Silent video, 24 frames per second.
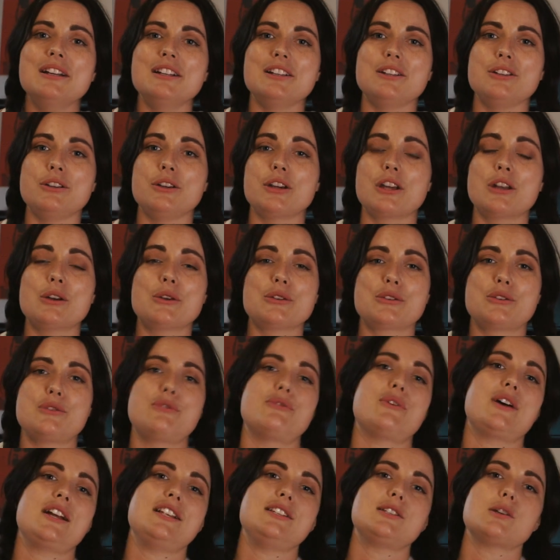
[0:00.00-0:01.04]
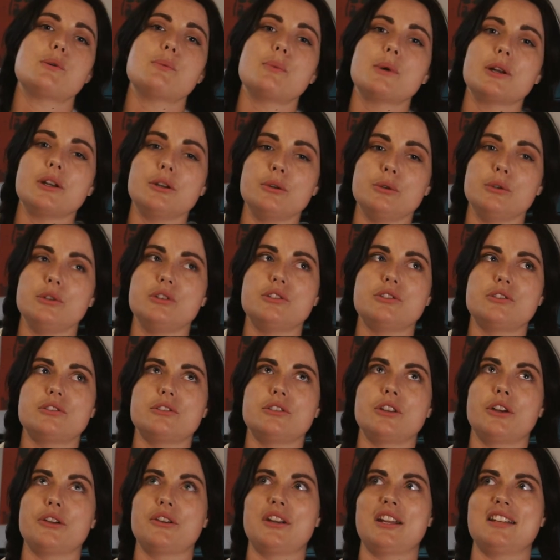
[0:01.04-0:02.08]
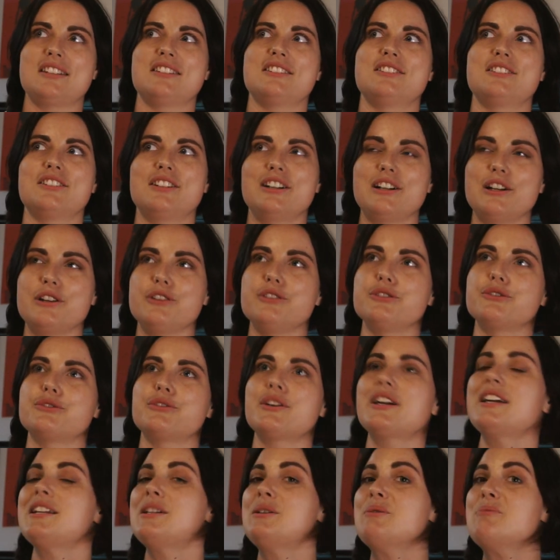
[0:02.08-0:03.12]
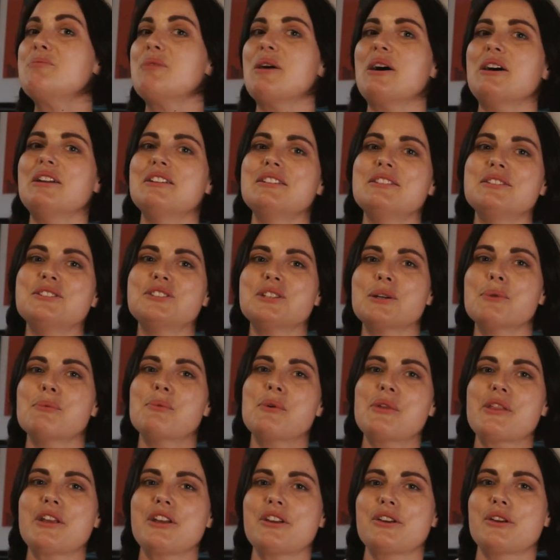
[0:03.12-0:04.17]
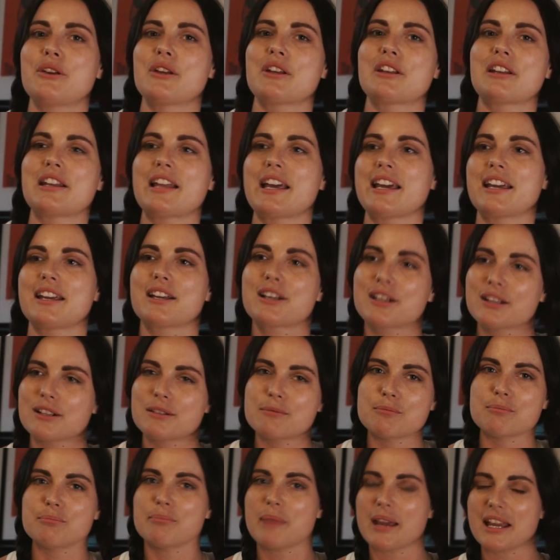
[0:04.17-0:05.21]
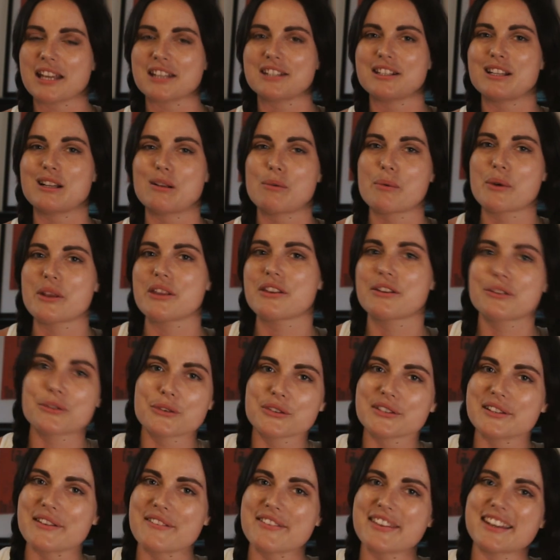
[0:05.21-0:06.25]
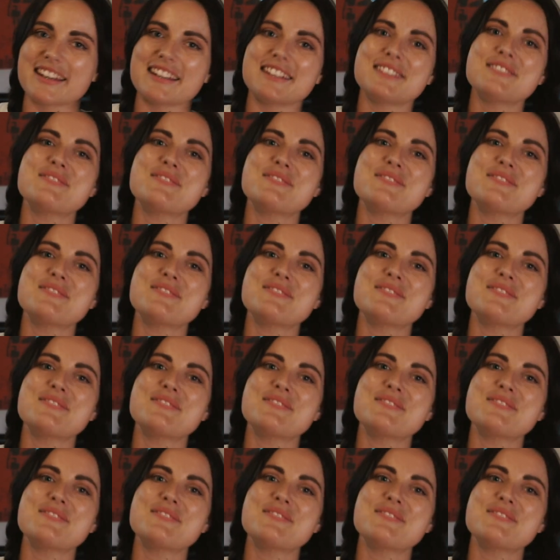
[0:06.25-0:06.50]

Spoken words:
you can also find someone who's not necessarily your friend, but someone that you can like make a deal with or something.